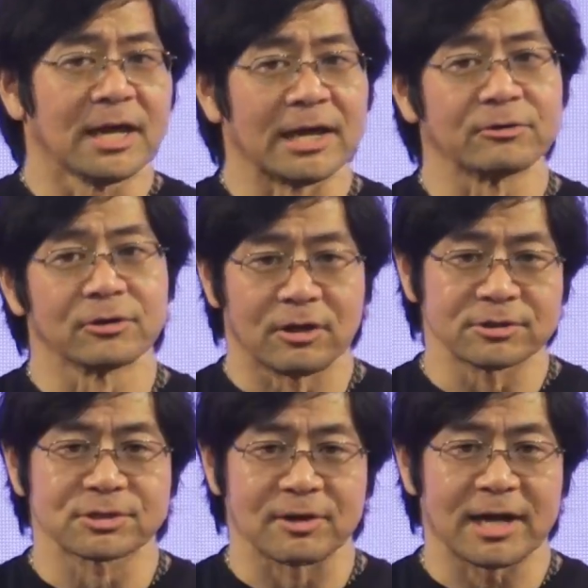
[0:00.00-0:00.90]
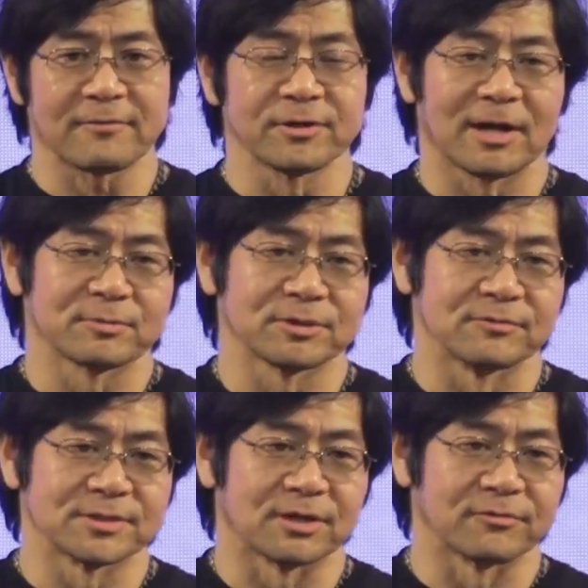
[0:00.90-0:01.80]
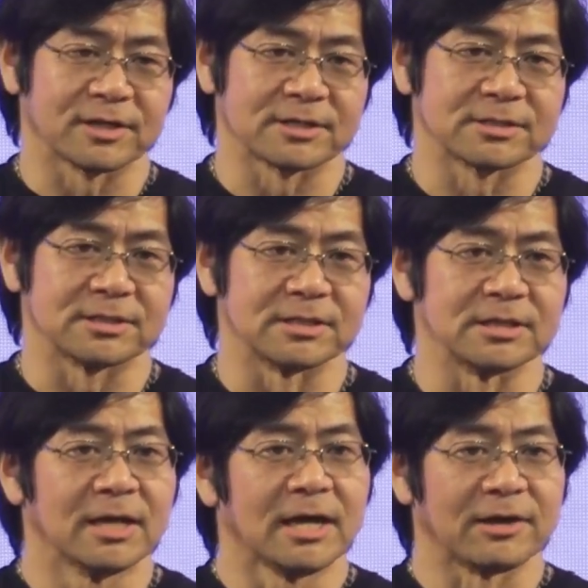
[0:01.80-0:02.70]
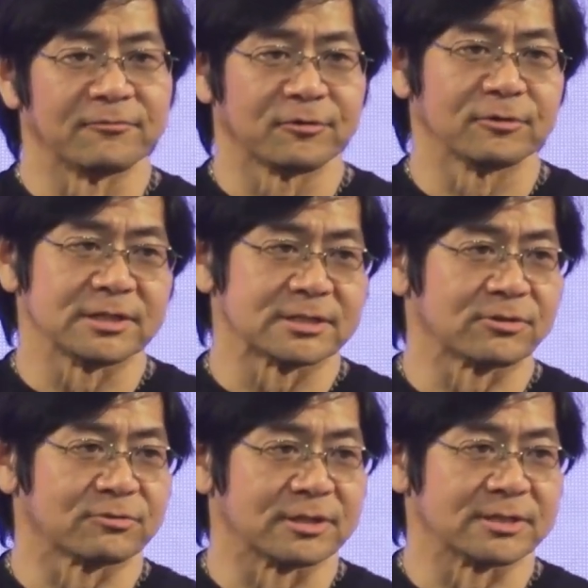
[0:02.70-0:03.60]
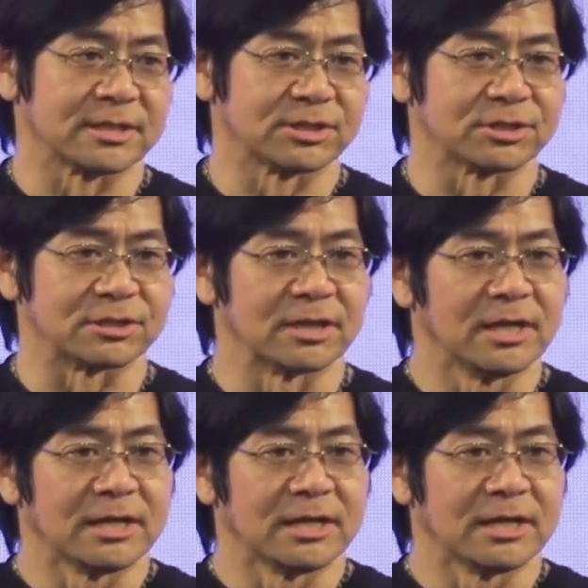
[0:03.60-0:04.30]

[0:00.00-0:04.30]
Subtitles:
And you can also have the option of self-custody and full decentralization